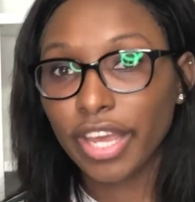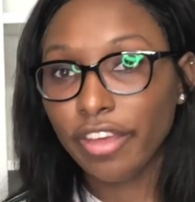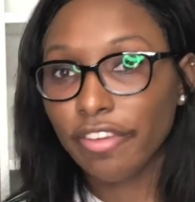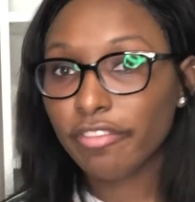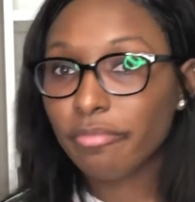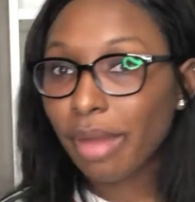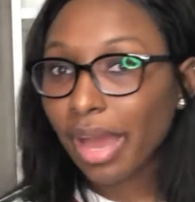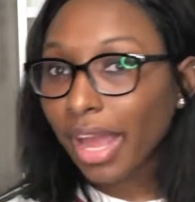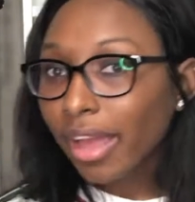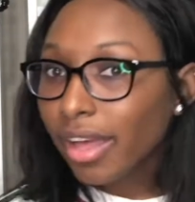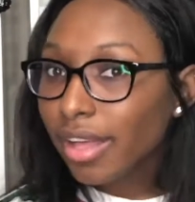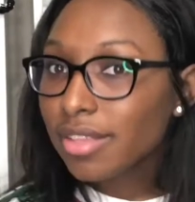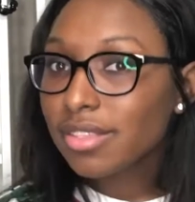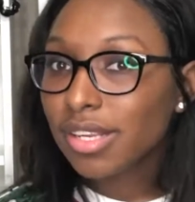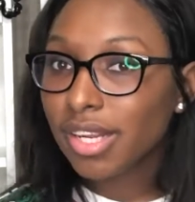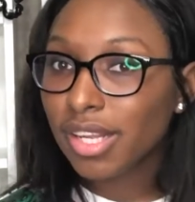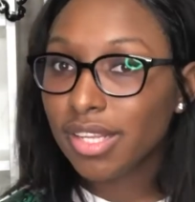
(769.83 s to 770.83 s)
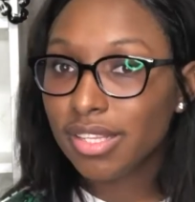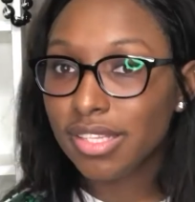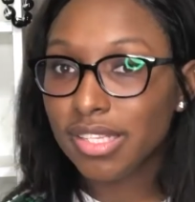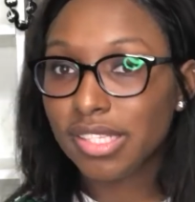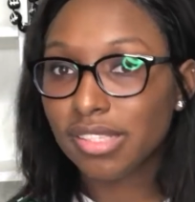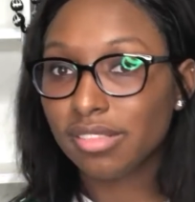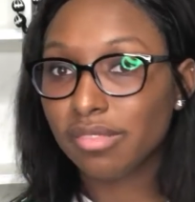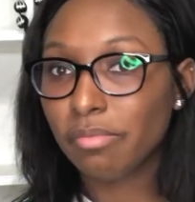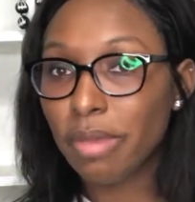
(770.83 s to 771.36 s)
if my cousin
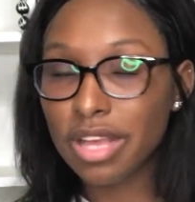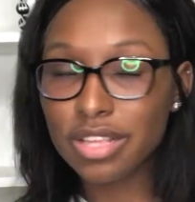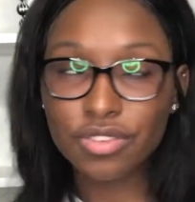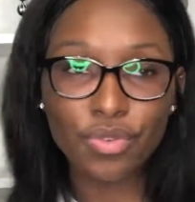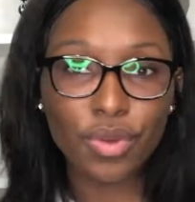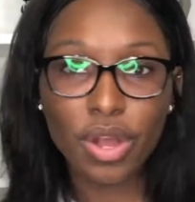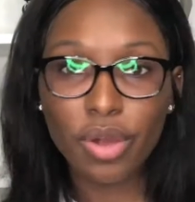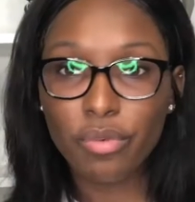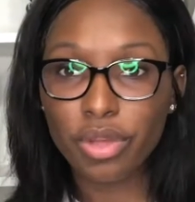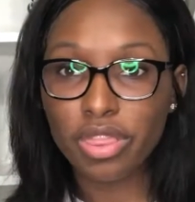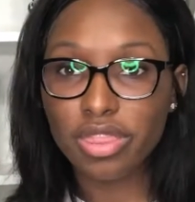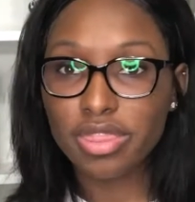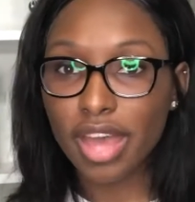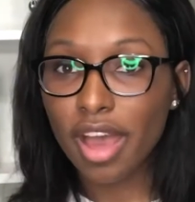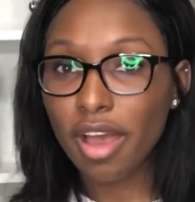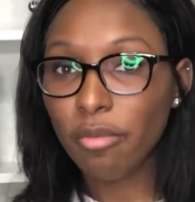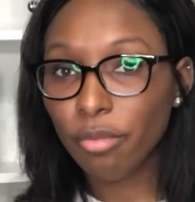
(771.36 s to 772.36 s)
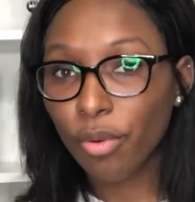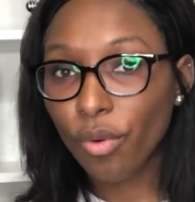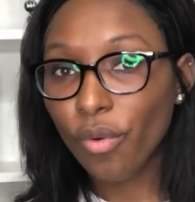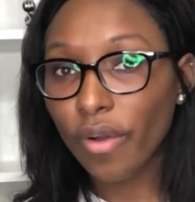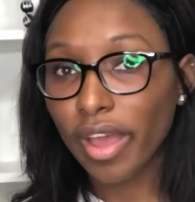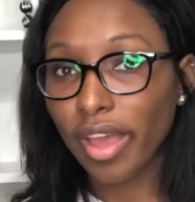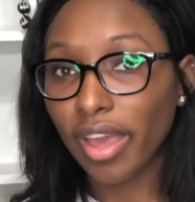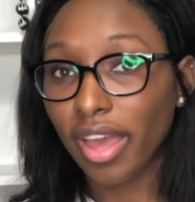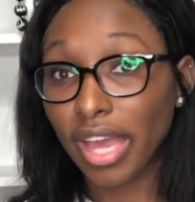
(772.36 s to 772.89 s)
is messing around with that
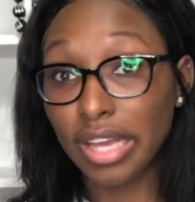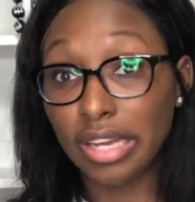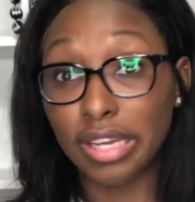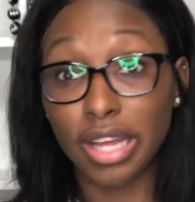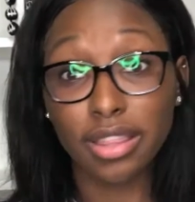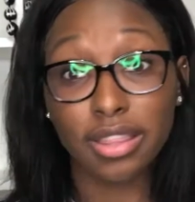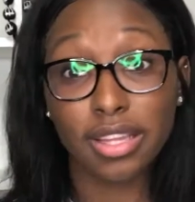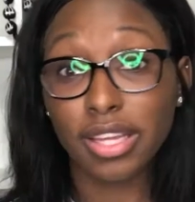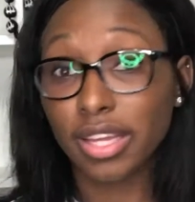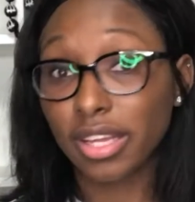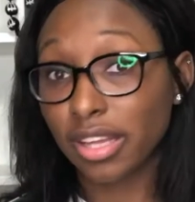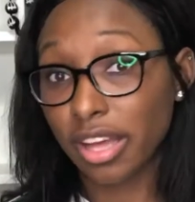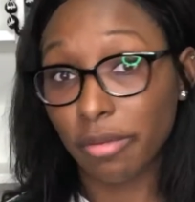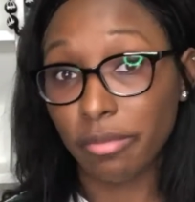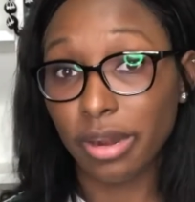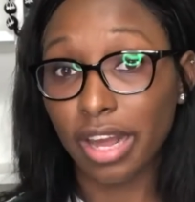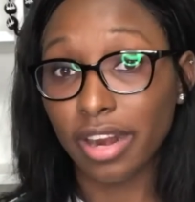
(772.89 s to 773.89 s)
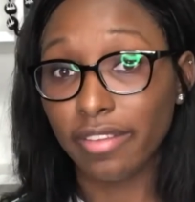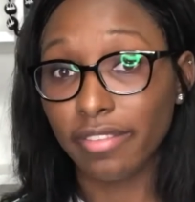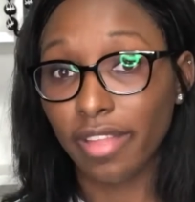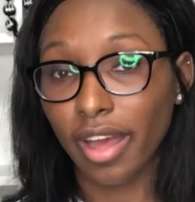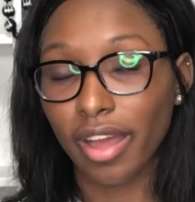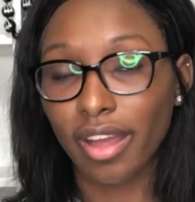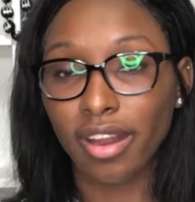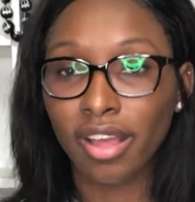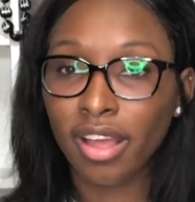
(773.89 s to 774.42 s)
boy, ain't nothing good coming out of
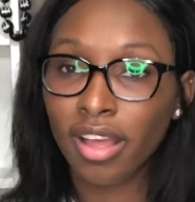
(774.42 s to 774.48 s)
that.